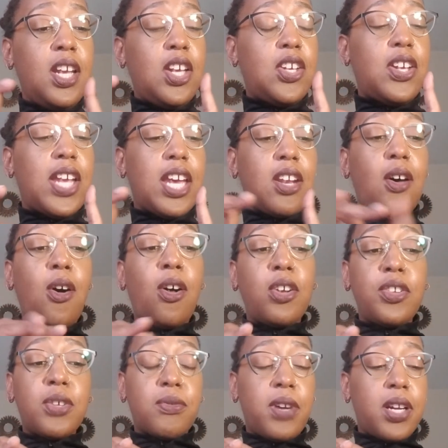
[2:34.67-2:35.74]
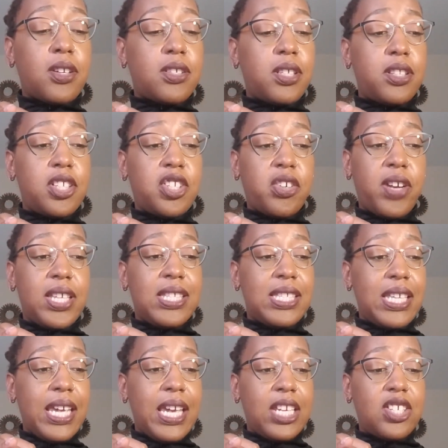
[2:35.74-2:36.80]
You had all the records of the
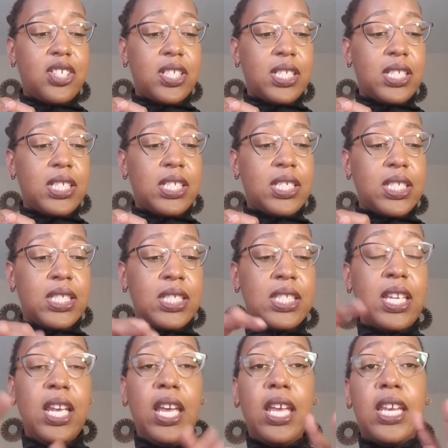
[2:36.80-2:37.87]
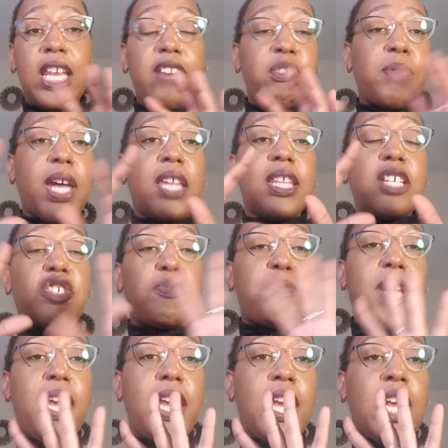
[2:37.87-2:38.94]
transactions and everybody that you
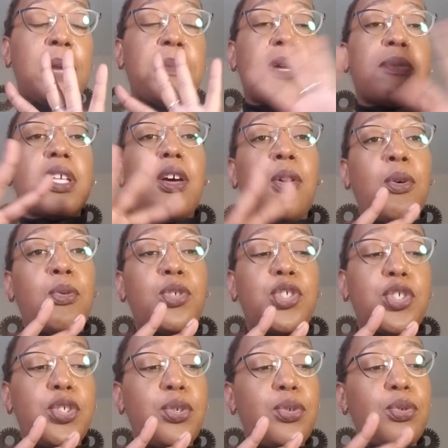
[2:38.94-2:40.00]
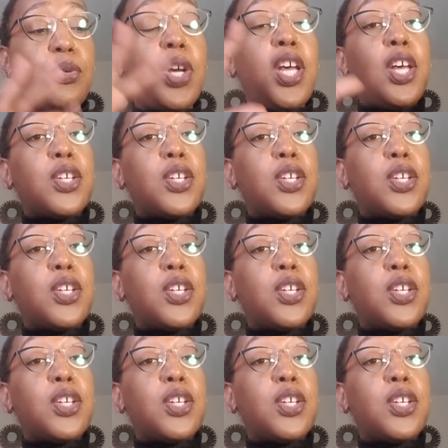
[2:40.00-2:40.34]
paid, people that owed you.